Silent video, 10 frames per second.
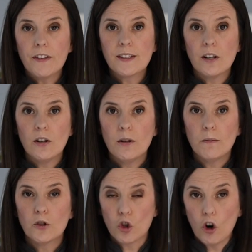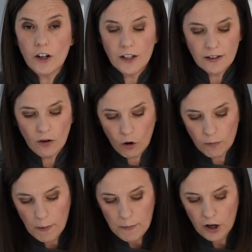some shortening
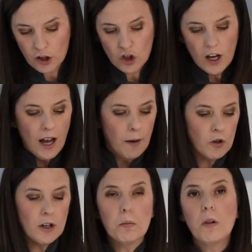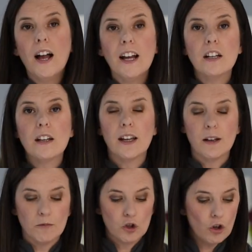on my brush. I'm going to apply
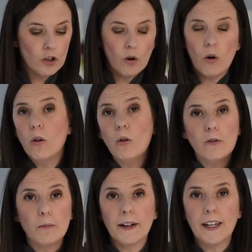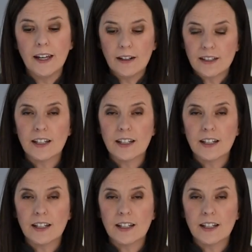shortening all over my cake to